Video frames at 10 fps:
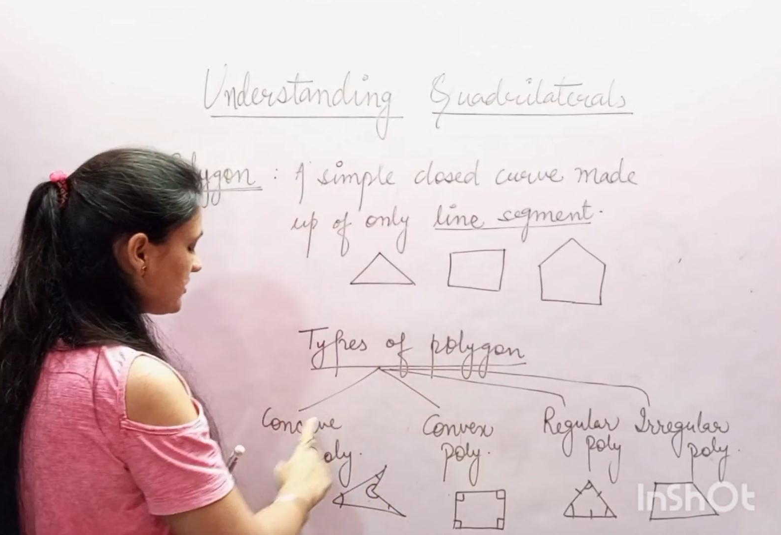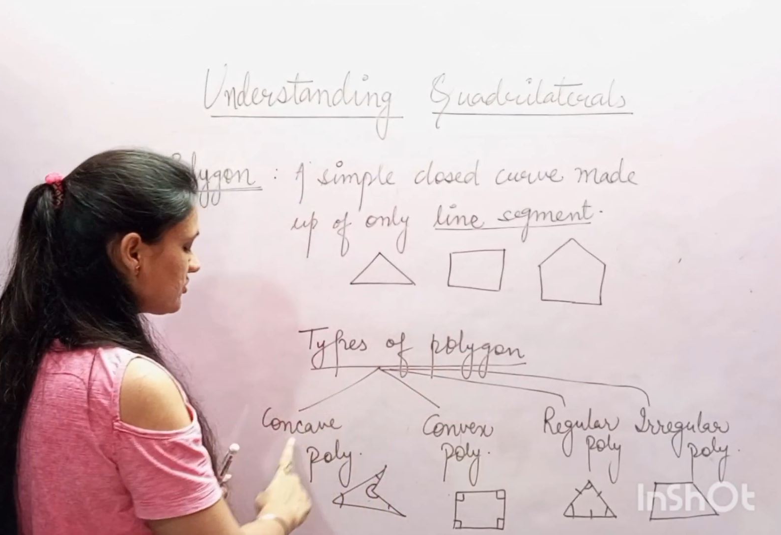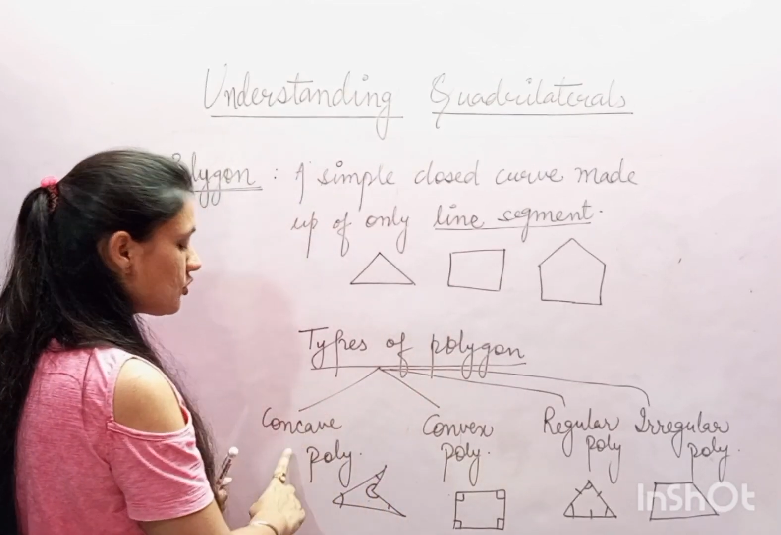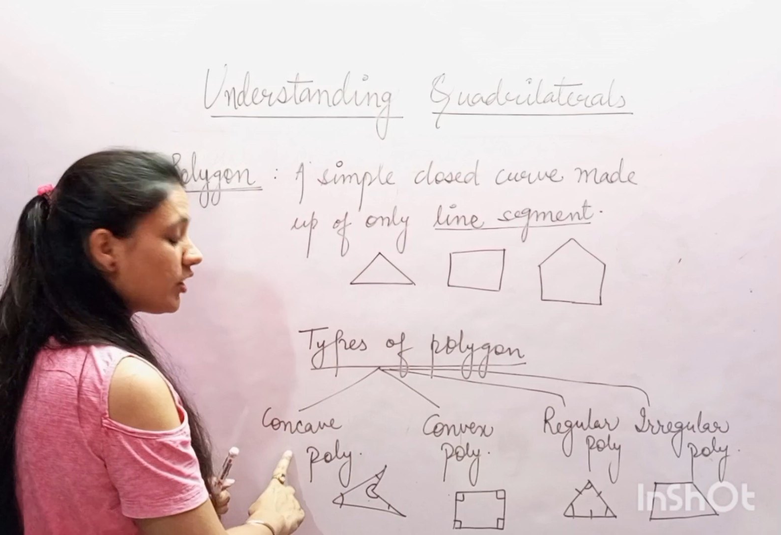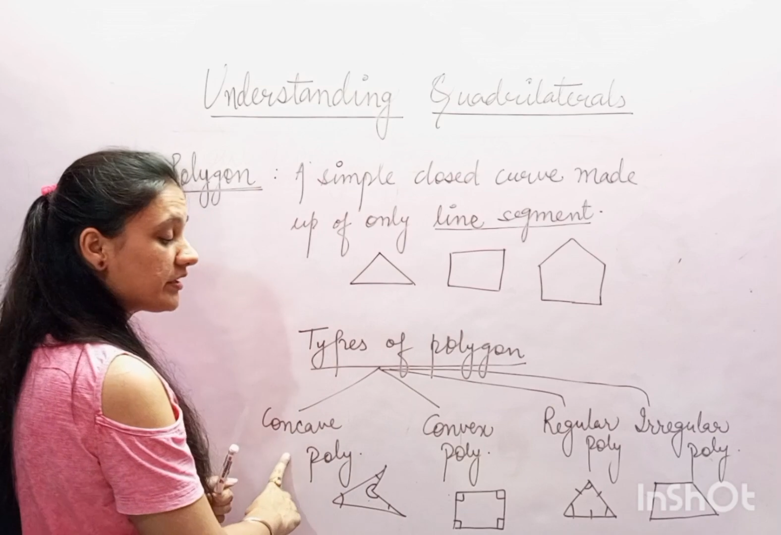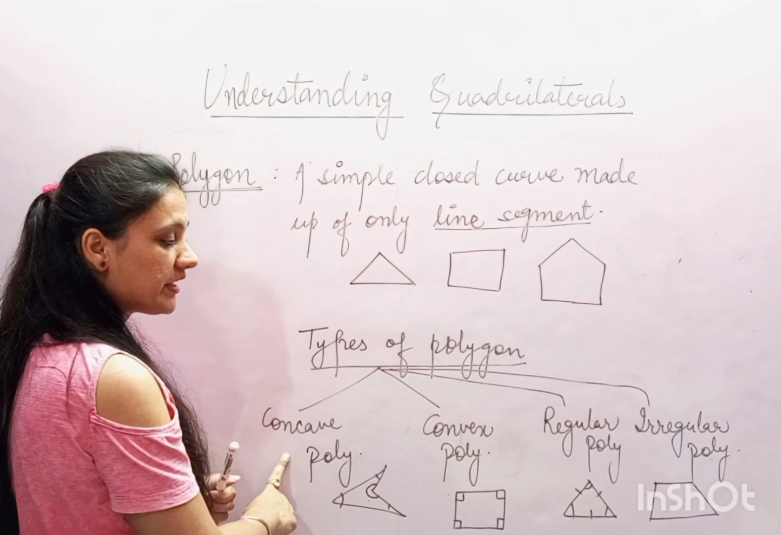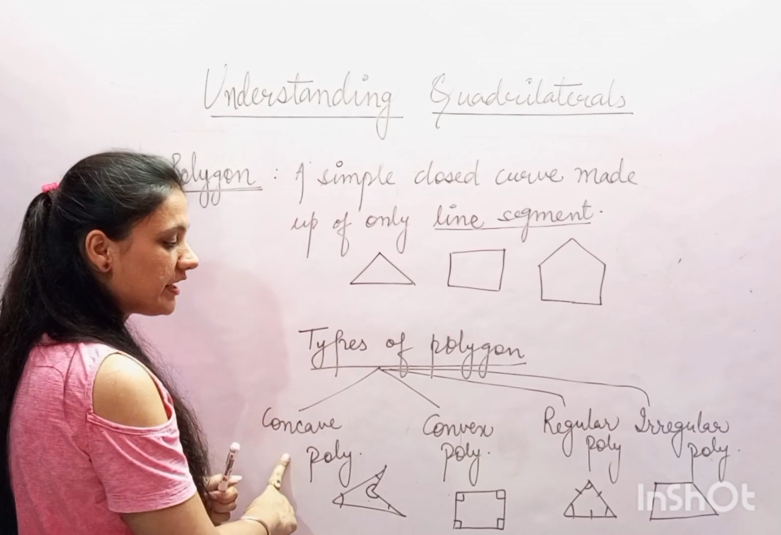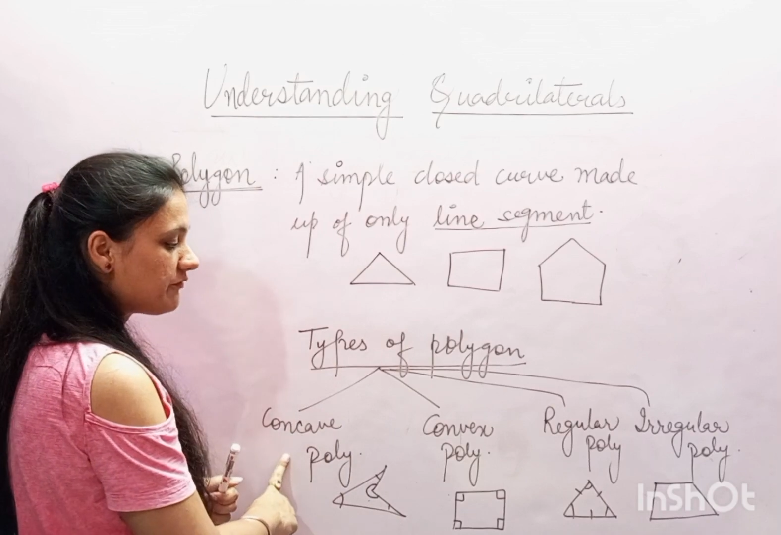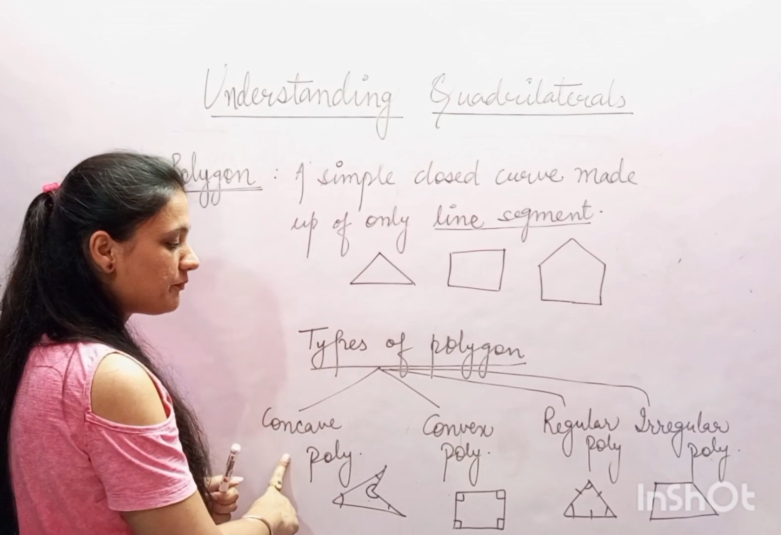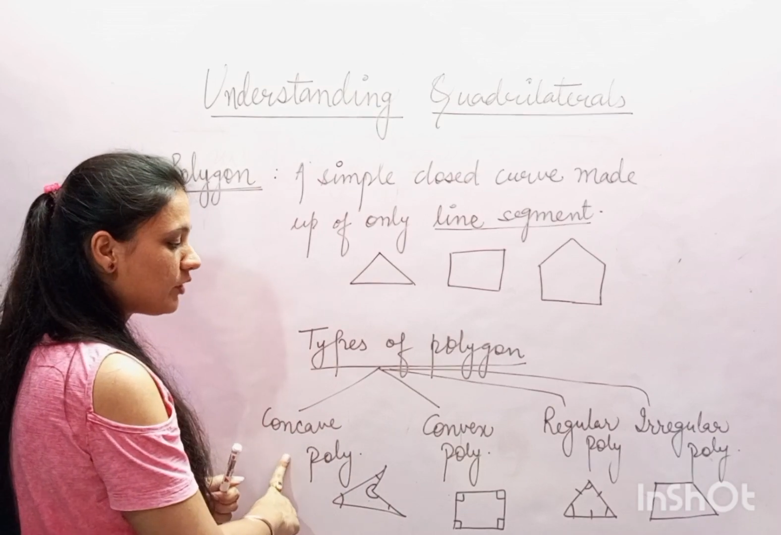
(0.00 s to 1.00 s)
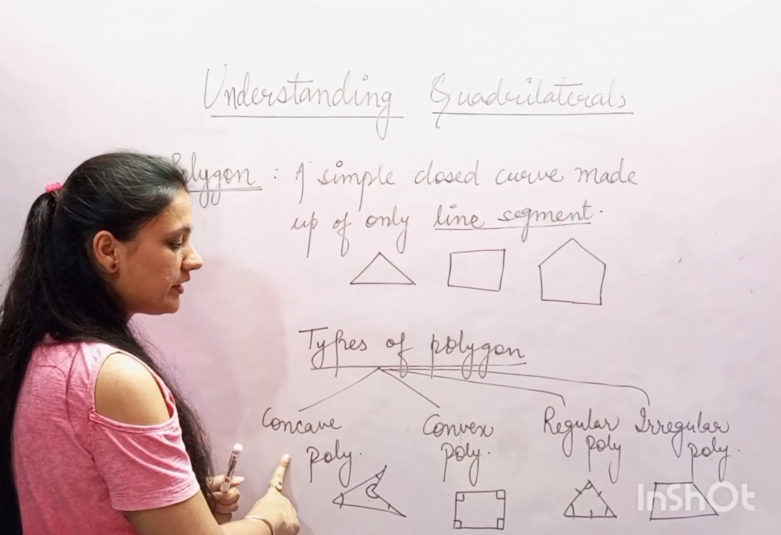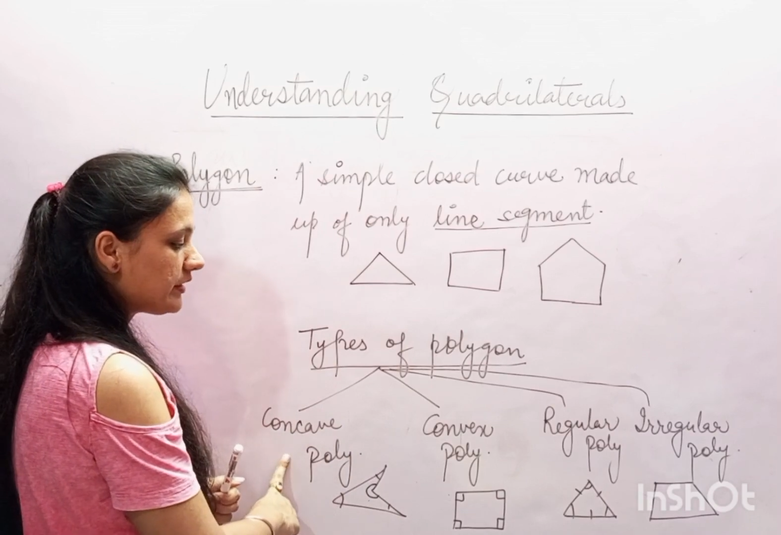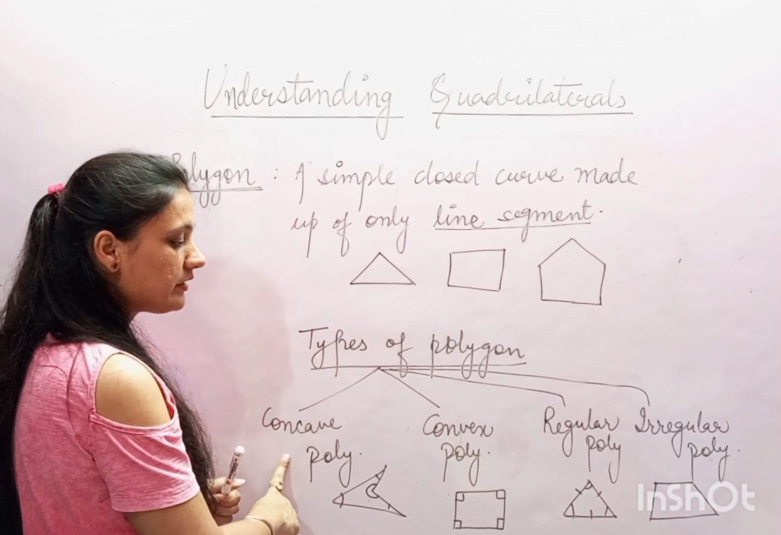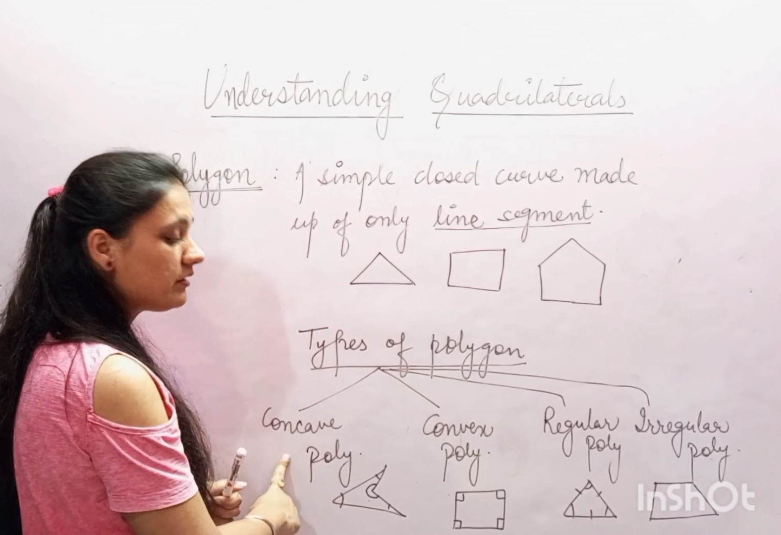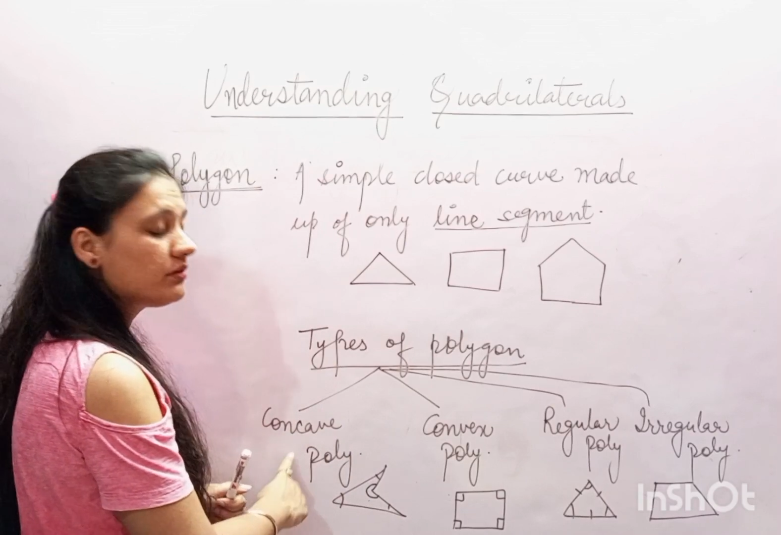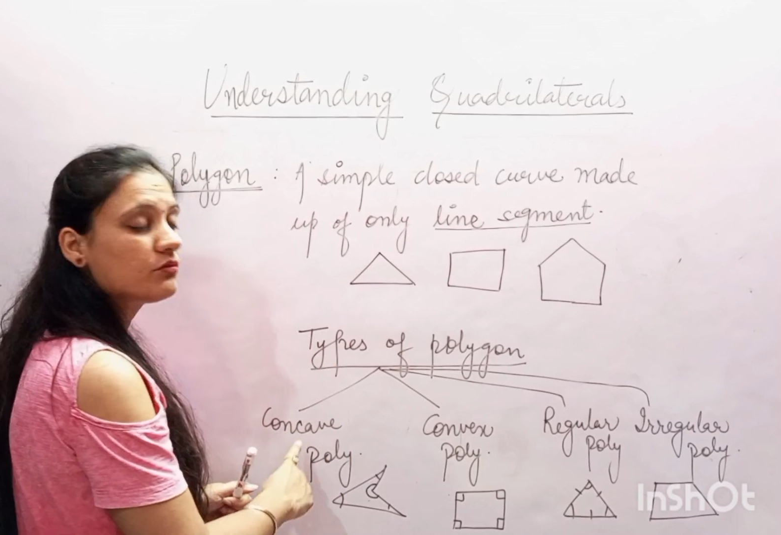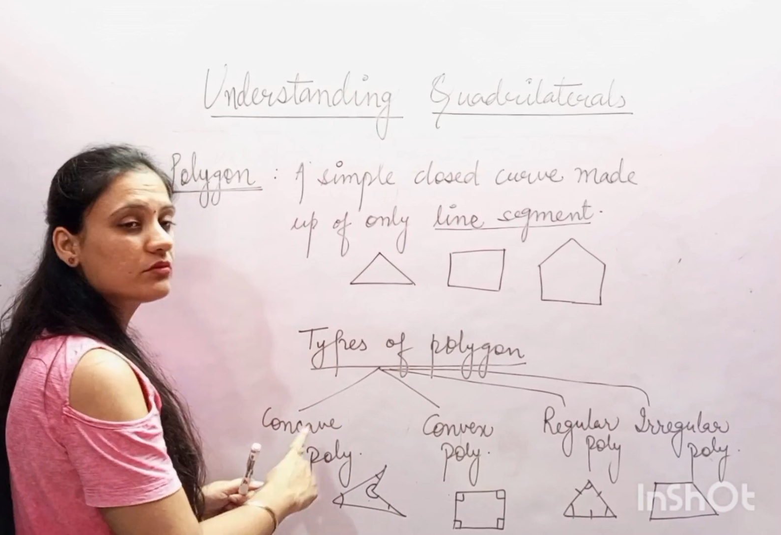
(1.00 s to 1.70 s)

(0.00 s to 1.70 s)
is concave polygon,